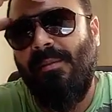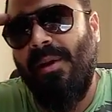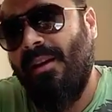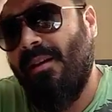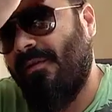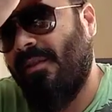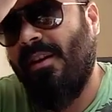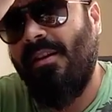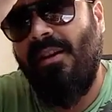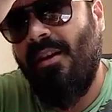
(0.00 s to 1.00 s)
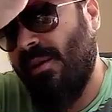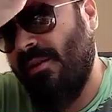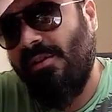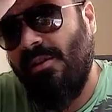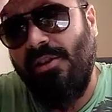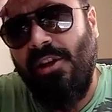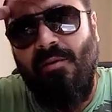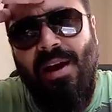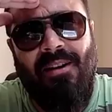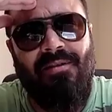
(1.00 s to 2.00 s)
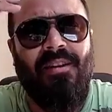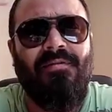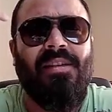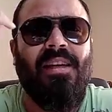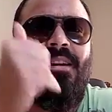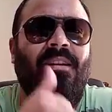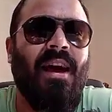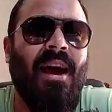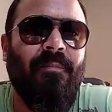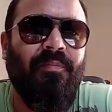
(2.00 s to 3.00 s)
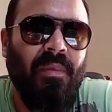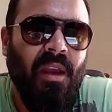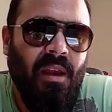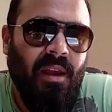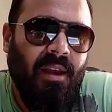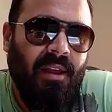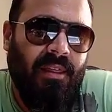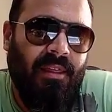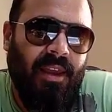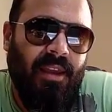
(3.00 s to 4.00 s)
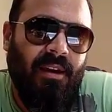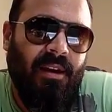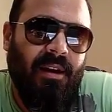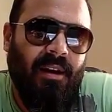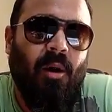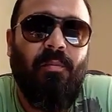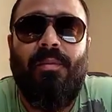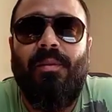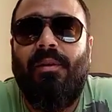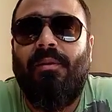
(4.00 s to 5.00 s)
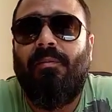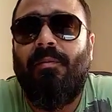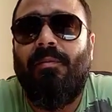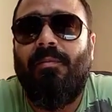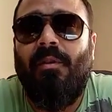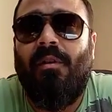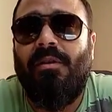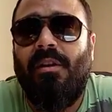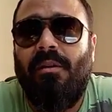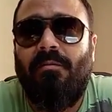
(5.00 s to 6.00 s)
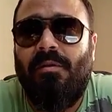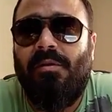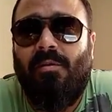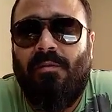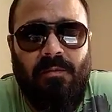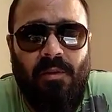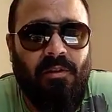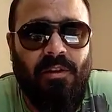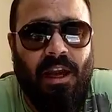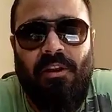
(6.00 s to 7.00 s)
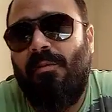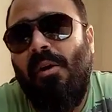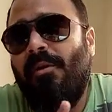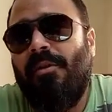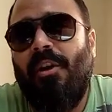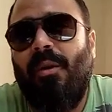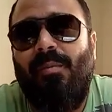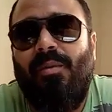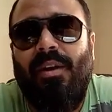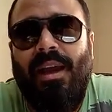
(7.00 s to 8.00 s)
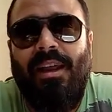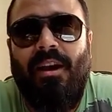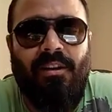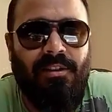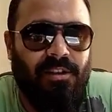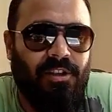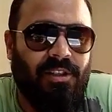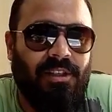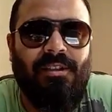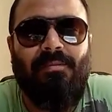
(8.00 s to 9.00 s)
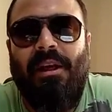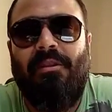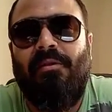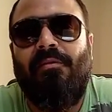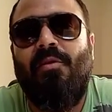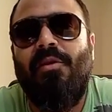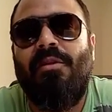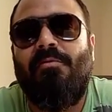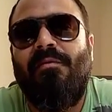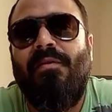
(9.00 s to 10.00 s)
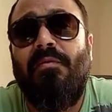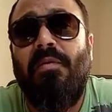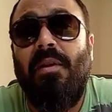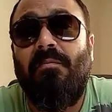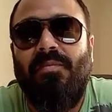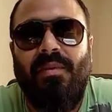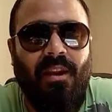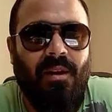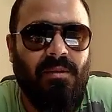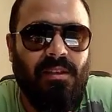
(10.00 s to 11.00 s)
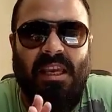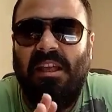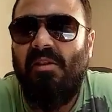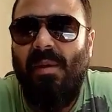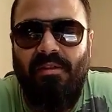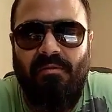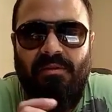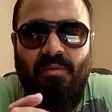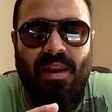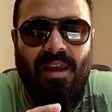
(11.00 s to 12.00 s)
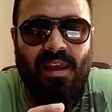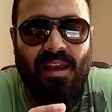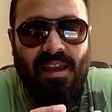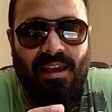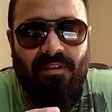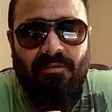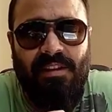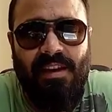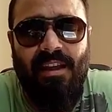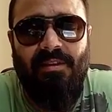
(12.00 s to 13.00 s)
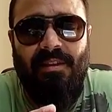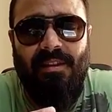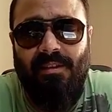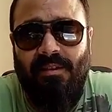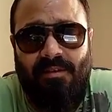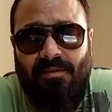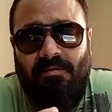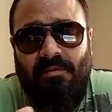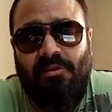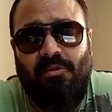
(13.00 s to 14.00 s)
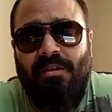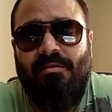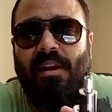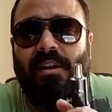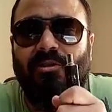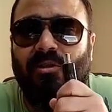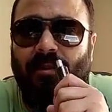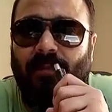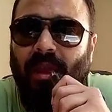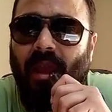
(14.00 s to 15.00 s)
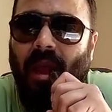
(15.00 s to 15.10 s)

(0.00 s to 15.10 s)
I mean, I've done a little bit of searching around, and I've seen that the optimal, not that you know you're not going to be burning any carcinogens, is about 340, 350, and I'm sticking to about 320, 310. Let's try 300.